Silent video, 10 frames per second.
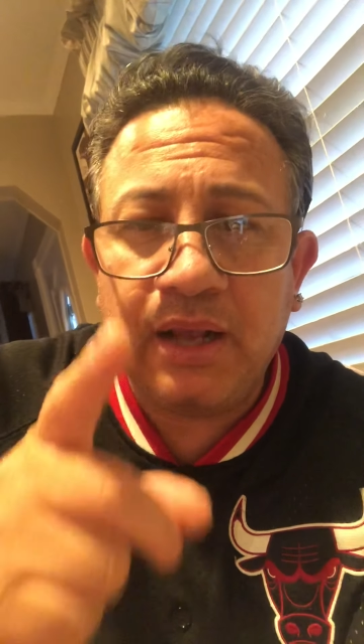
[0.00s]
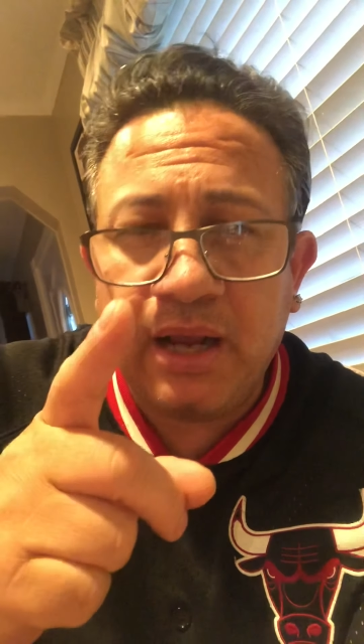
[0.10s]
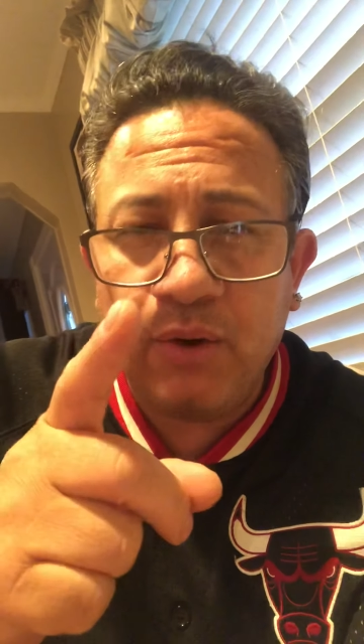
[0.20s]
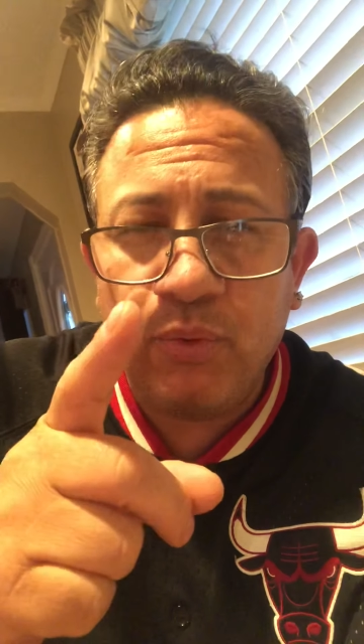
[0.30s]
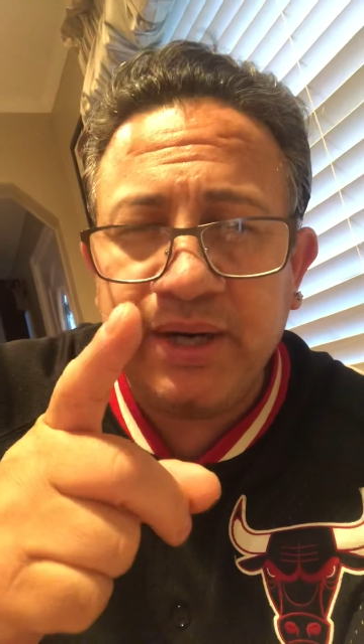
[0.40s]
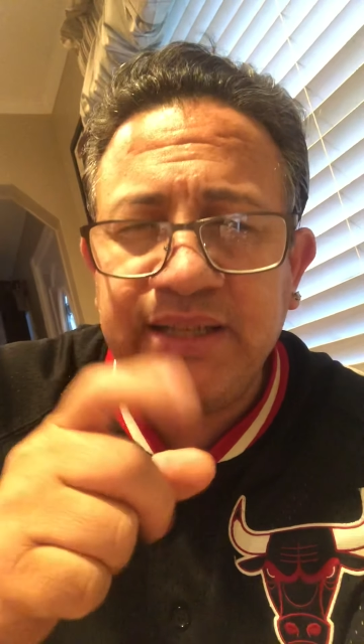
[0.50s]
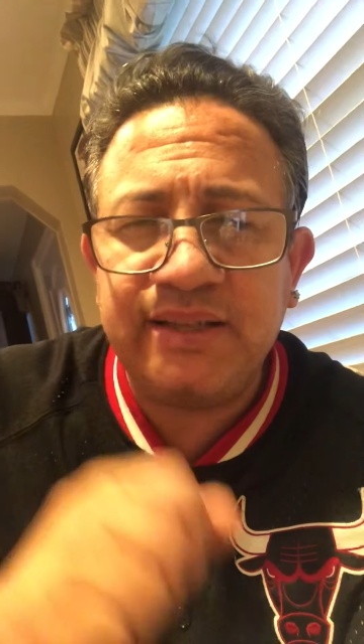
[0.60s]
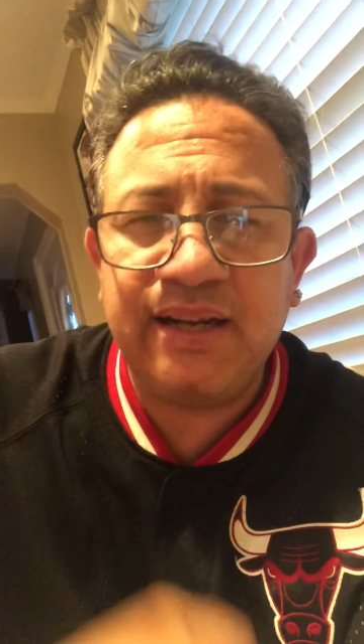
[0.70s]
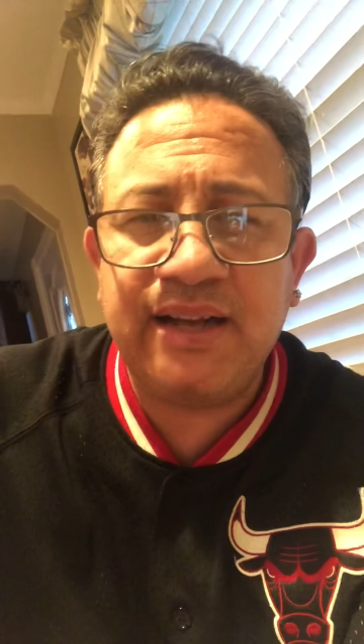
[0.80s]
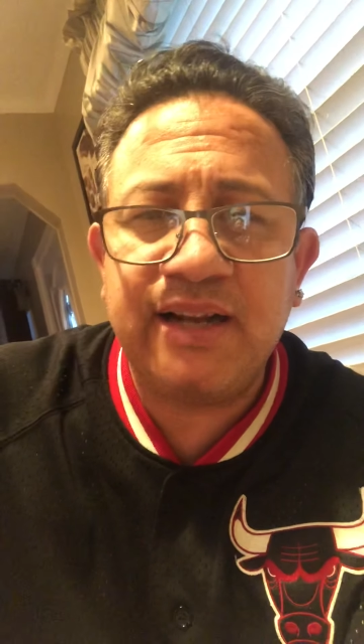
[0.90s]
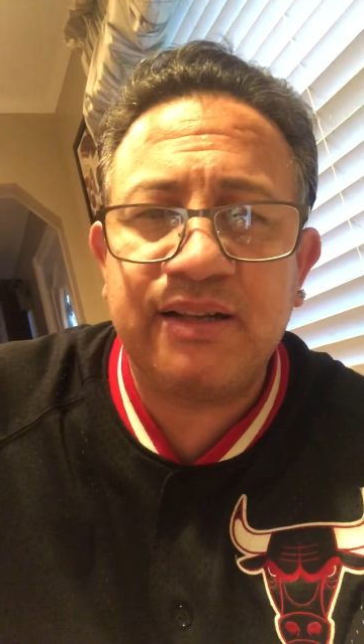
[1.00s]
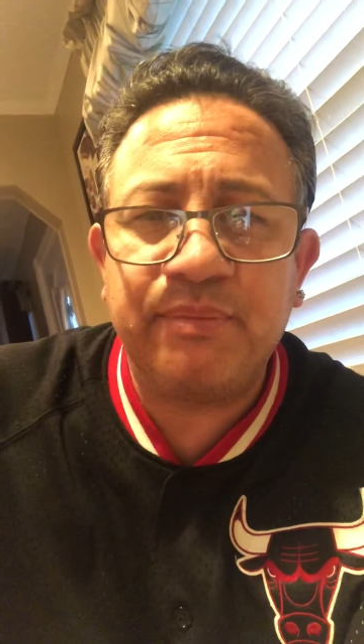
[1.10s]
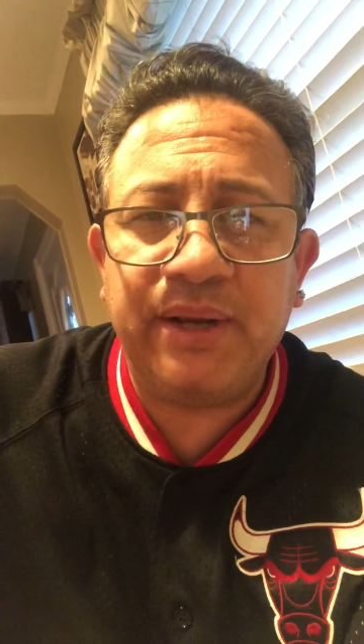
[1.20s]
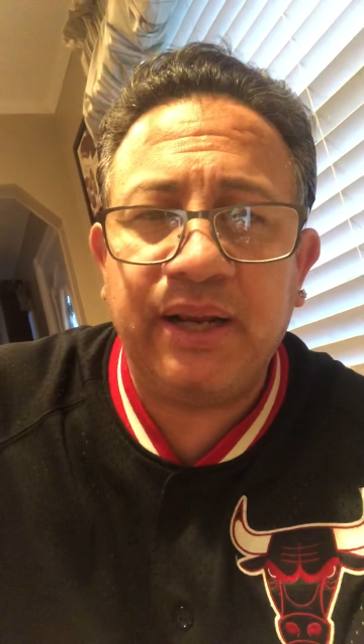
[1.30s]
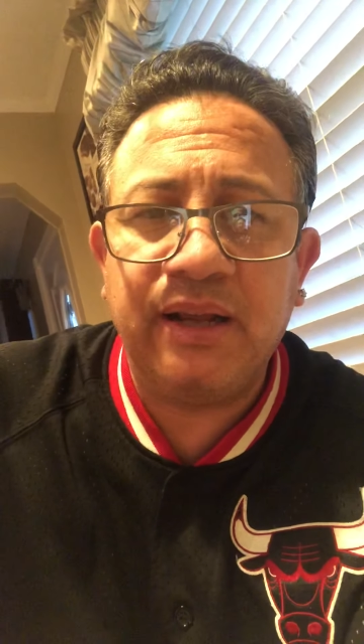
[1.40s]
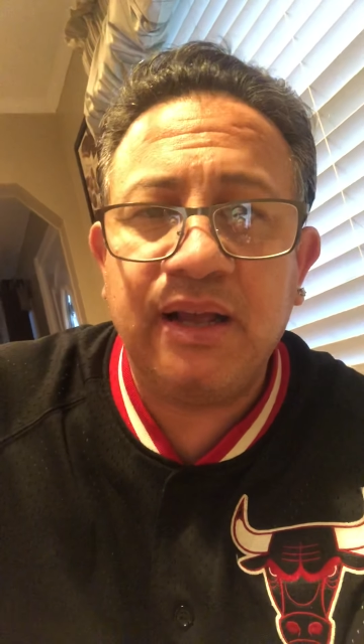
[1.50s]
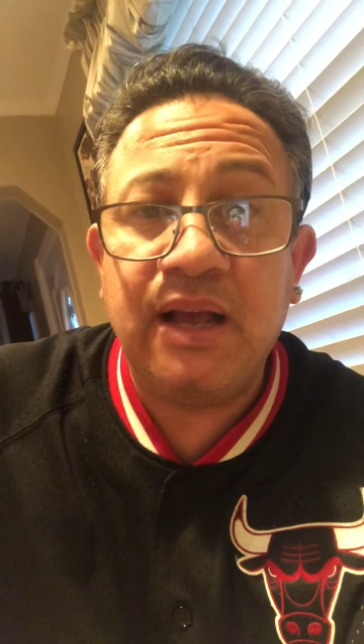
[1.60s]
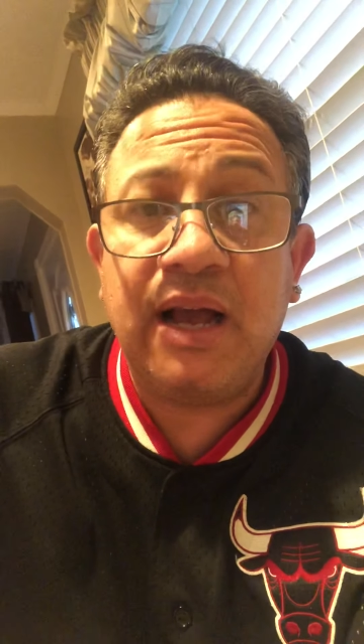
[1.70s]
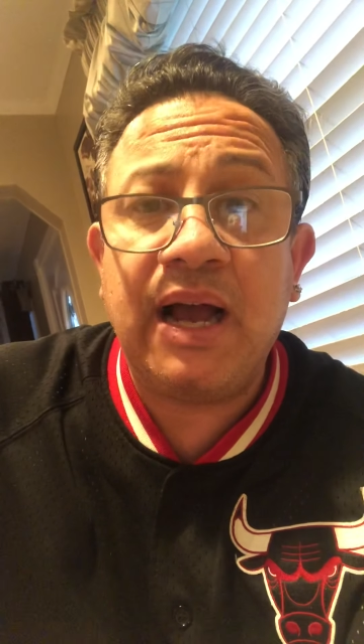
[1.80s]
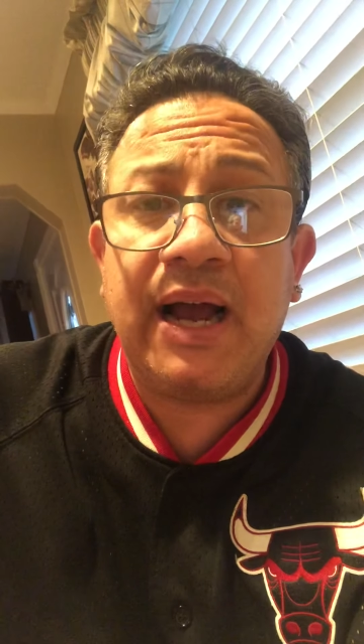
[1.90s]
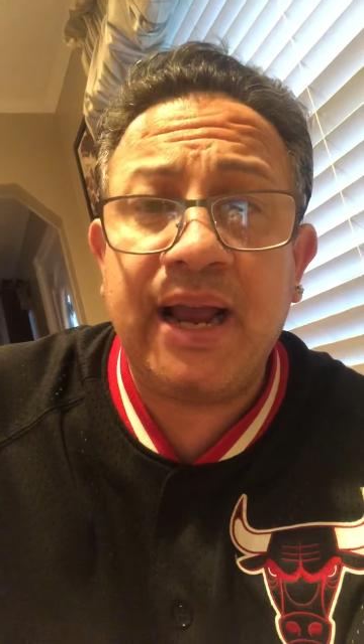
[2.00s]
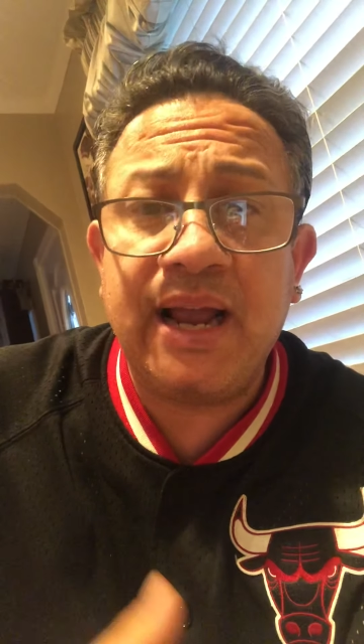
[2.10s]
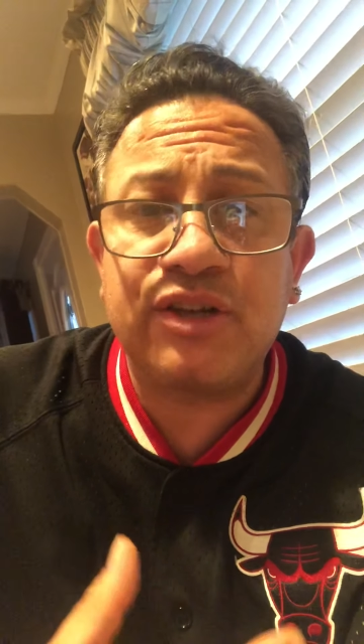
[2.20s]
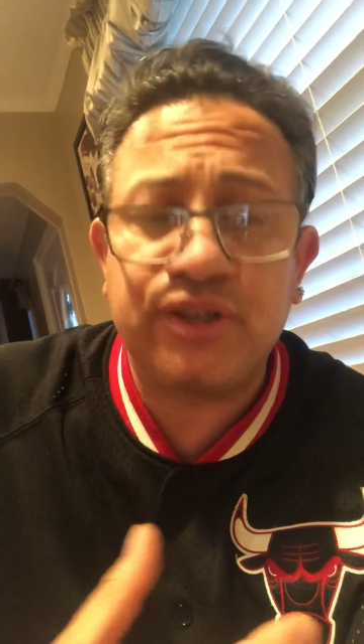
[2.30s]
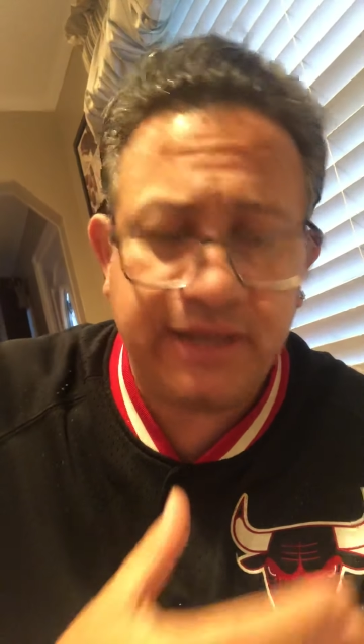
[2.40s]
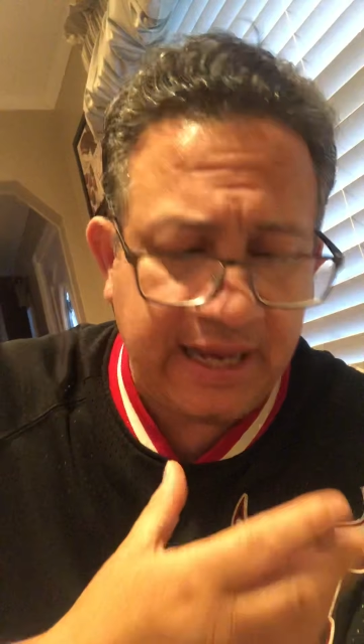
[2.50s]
And when he said that to me, I actually